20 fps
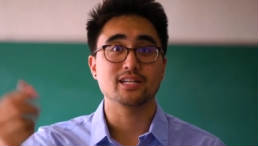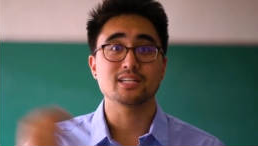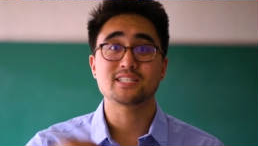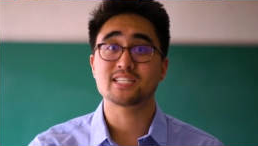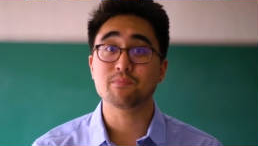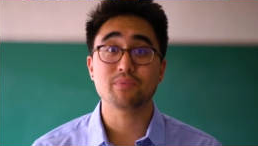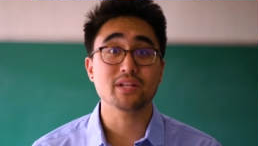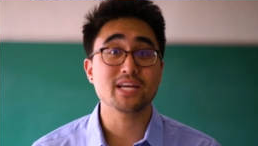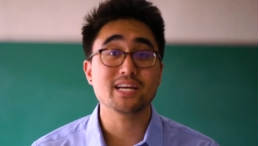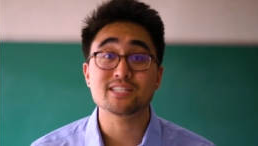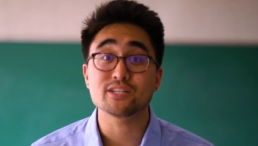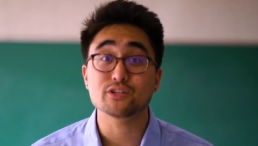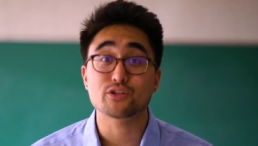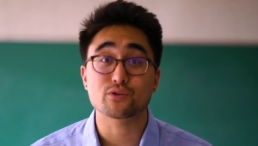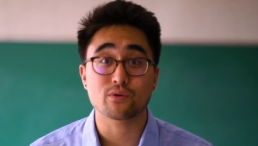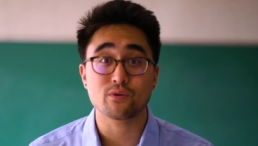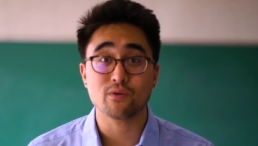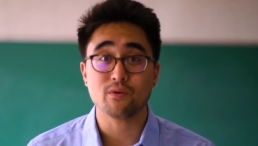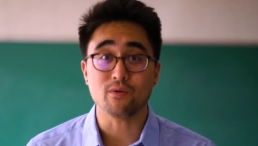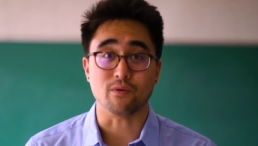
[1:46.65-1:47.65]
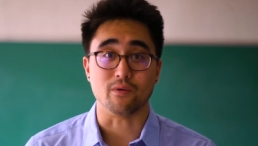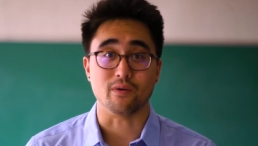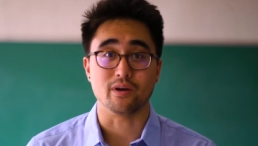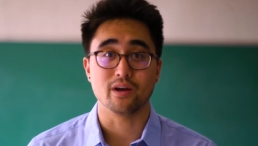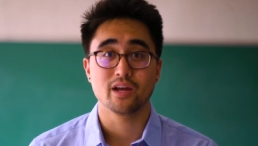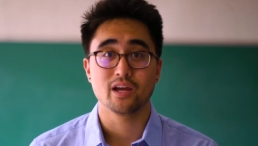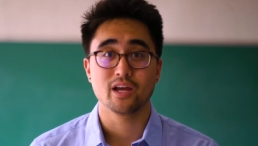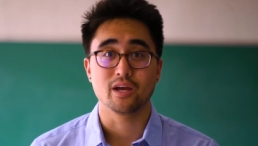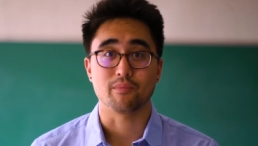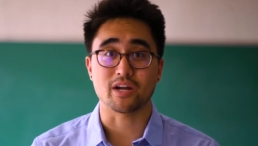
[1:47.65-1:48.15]
that simply isn't true.
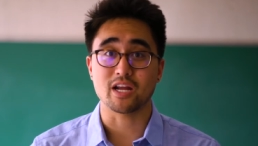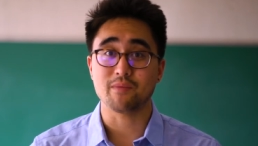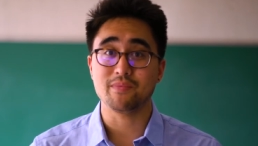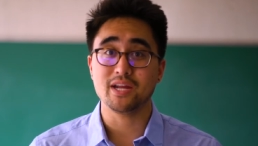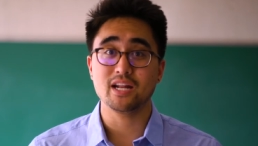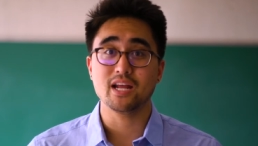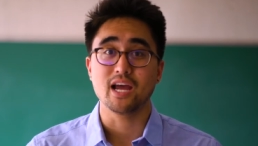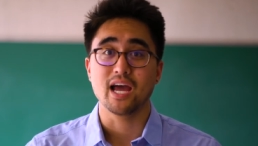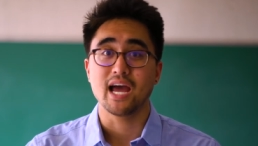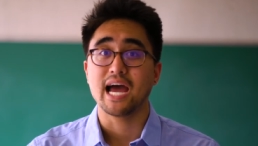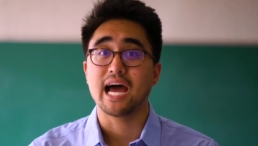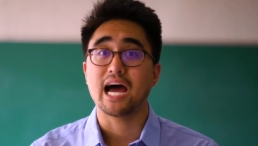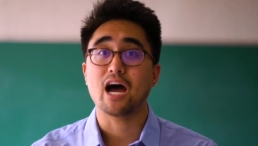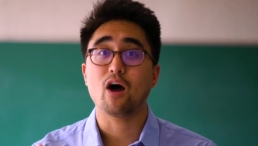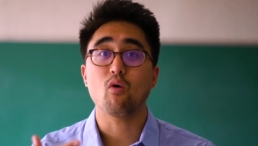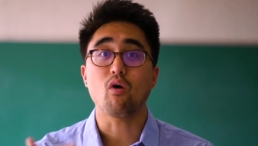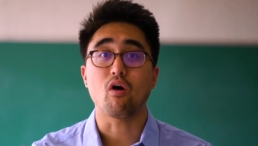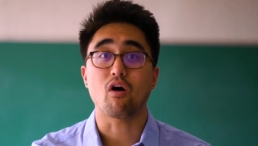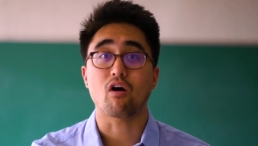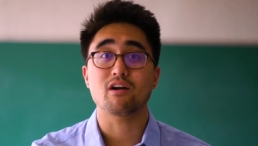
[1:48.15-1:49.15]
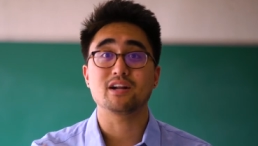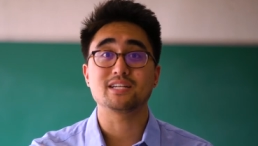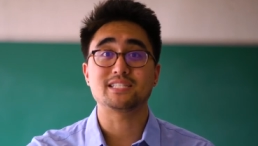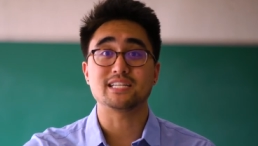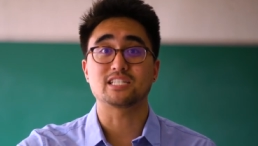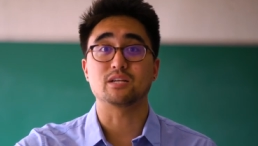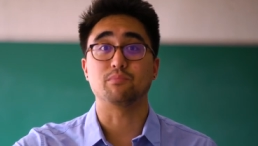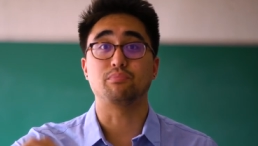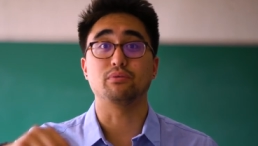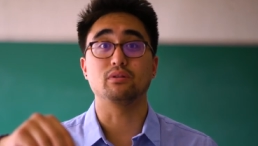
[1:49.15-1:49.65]
But I mean, how hard is
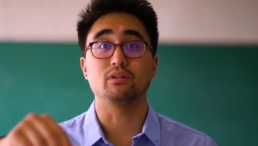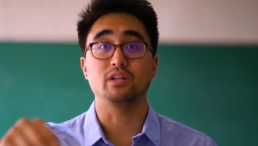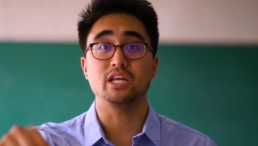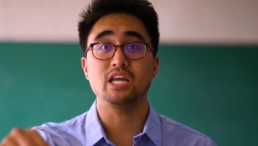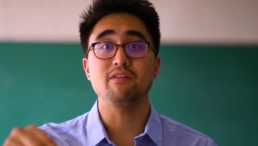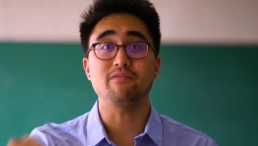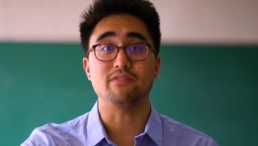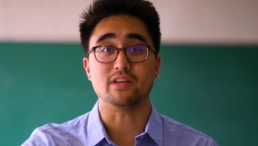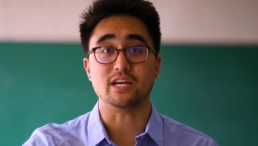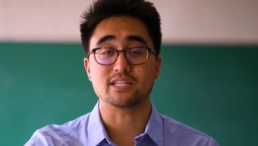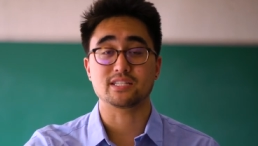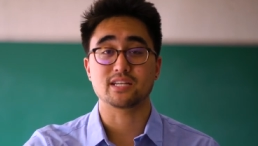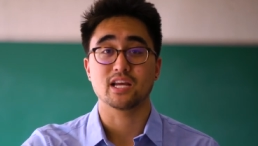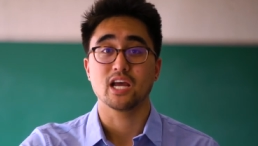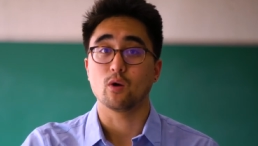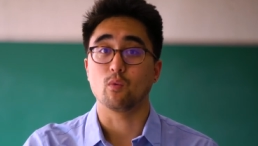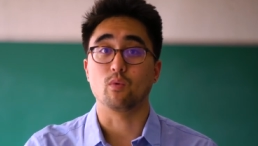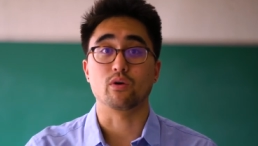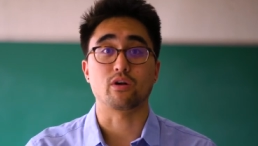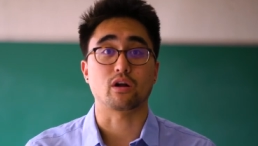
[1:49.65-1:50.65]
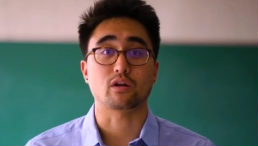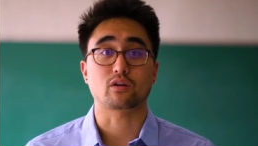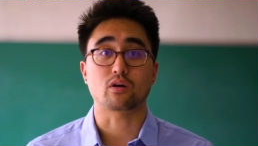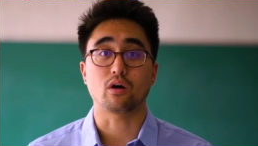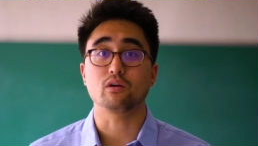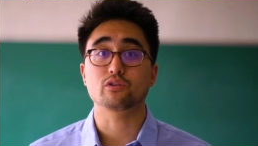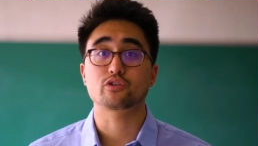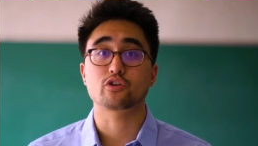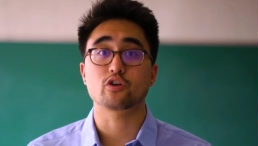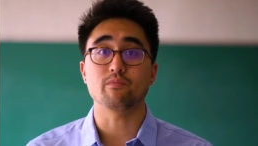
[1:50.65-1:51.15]
it to believe this when our
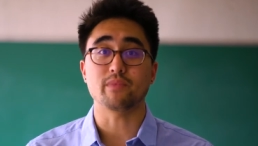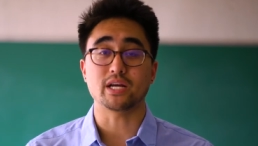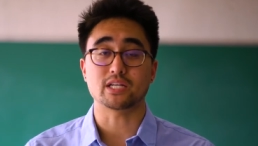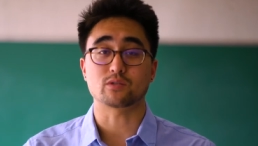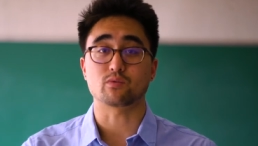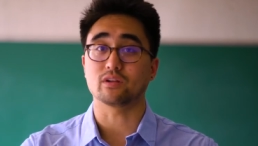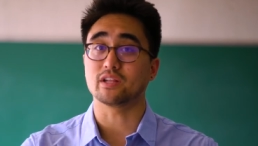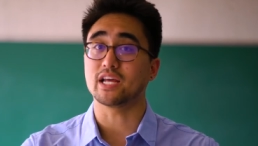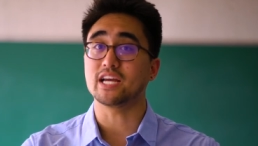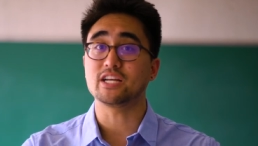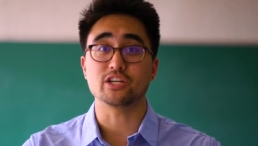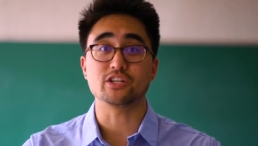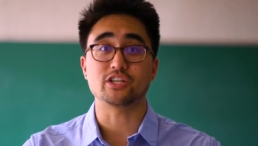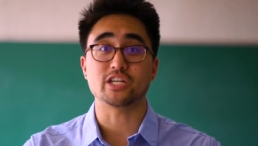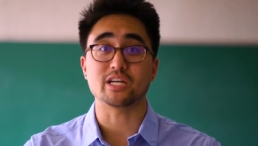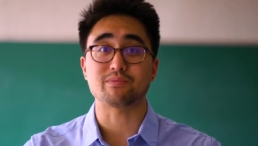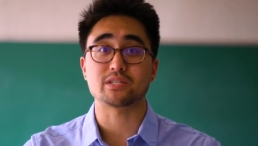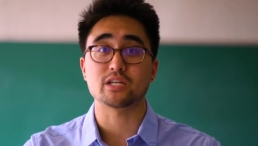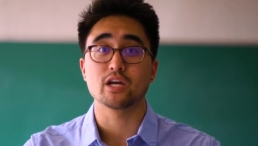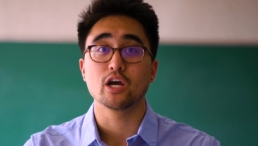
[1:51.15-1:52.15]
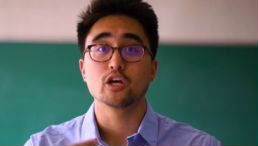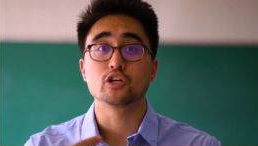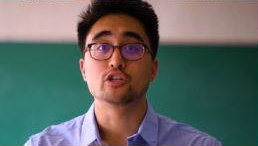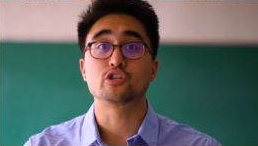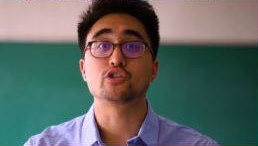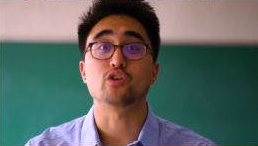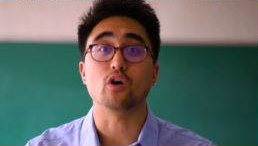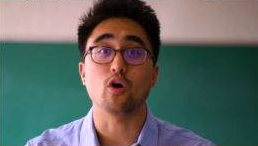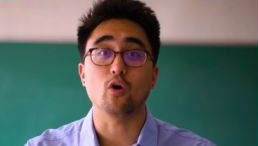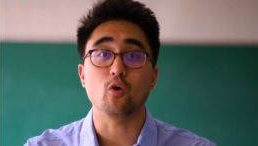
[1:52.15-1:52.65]
culture makes relationships
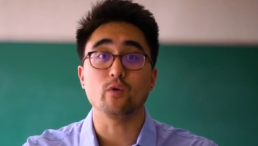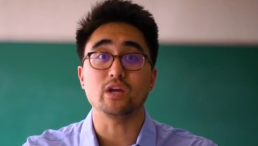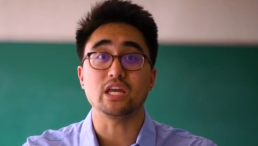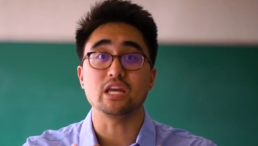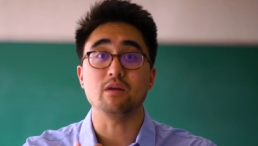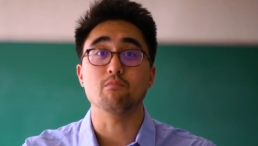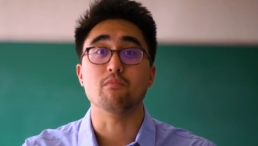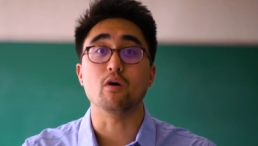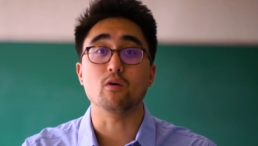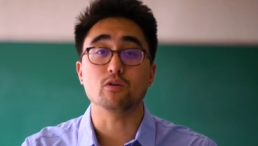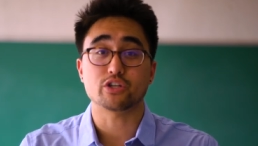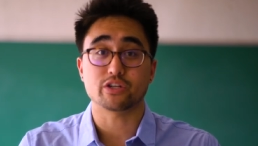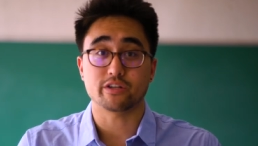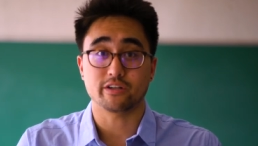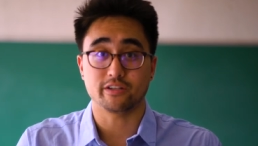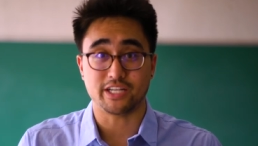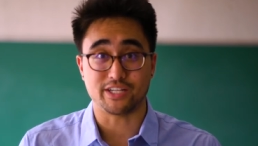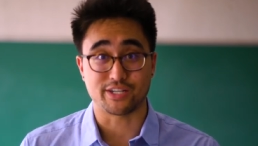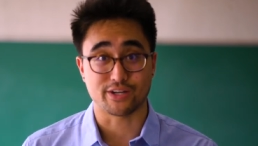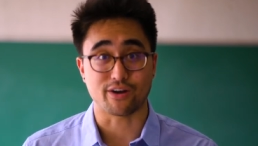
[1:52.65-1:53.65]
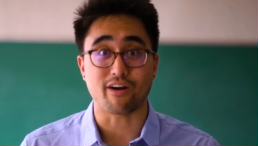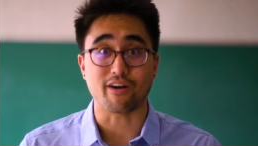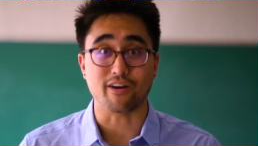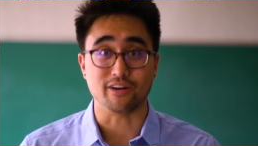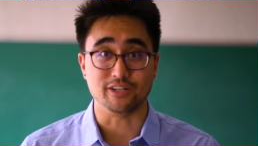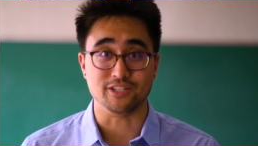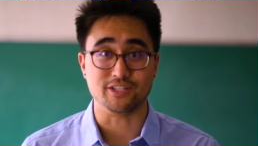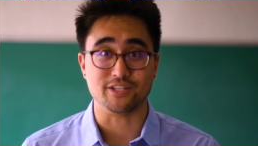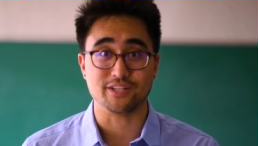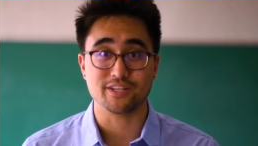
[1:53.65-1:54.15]
so emotionally
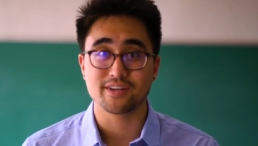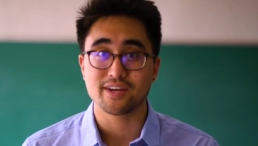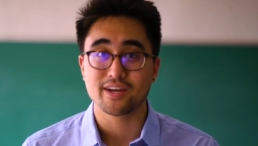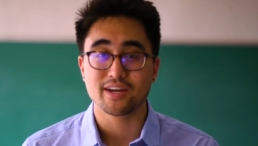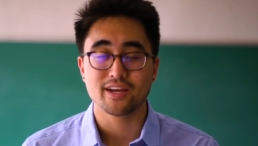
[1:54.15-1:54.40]
charged?